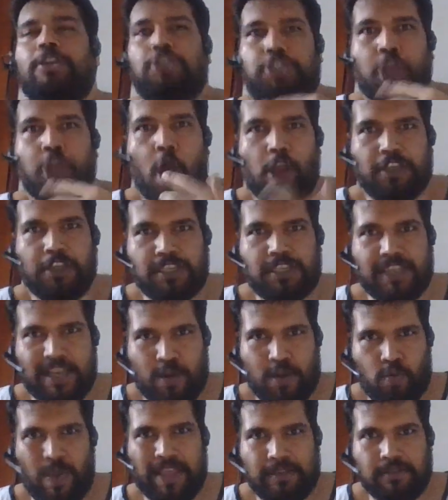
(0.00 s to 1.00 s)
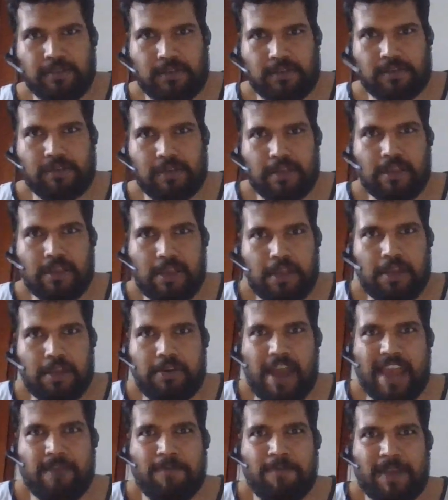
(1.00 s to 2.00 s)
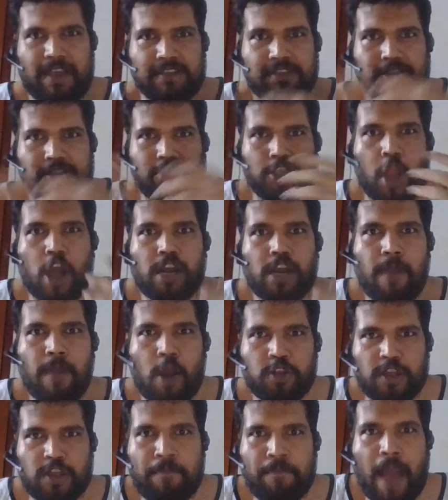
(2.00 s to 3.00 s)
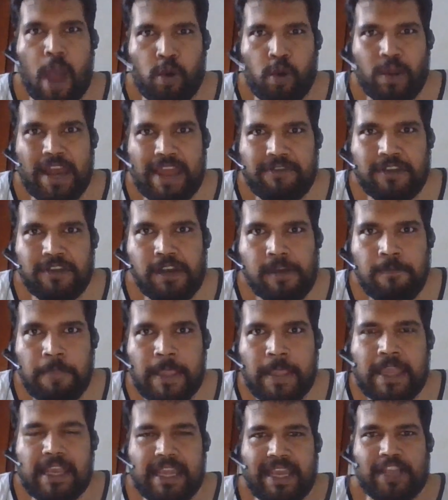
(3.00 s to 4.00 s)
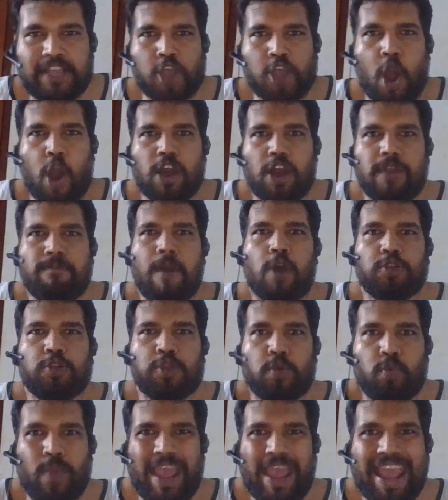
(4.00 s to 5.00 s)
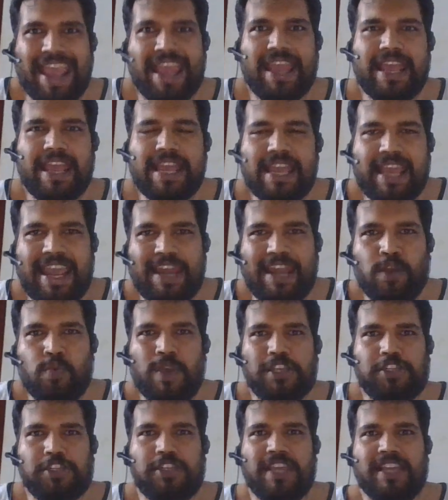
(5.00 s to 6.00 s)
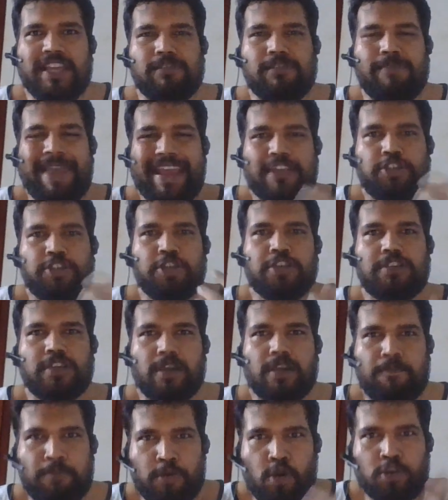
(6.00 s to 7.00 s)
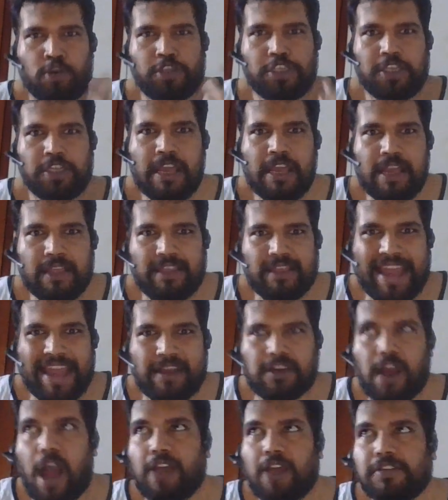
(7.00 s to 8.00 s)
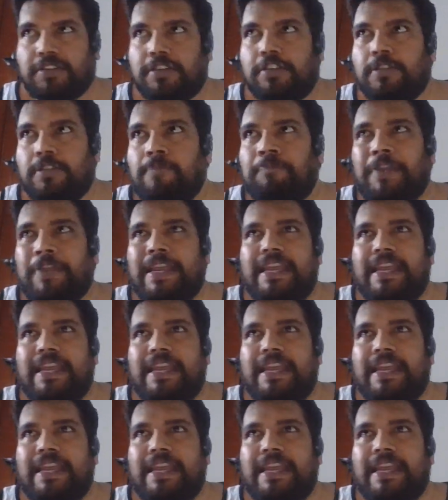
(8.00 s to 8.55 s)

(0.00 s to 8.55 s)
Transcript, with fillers: John still wins, right? Because it's not about the power level, it's all about the way in which these mages approach their tasks.